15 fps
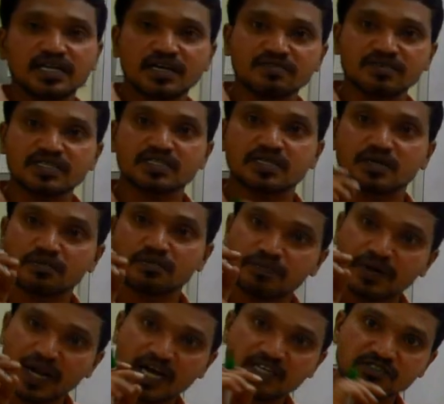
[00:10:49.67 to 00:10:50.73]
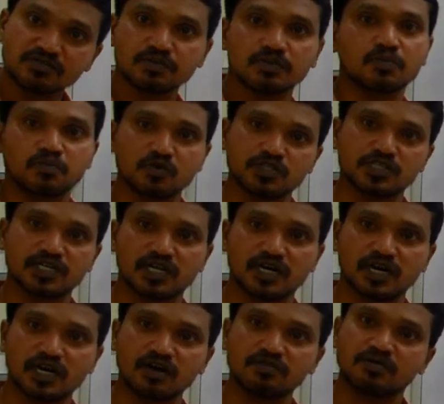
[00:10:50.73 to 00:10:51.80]
nerve is branched from the posterior
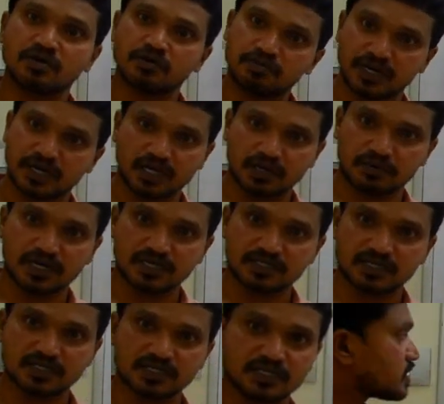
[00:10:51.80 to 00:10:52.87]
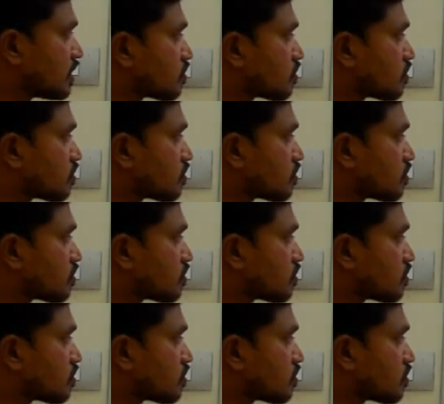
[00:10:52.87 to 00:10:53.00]
cord of brachial plexus.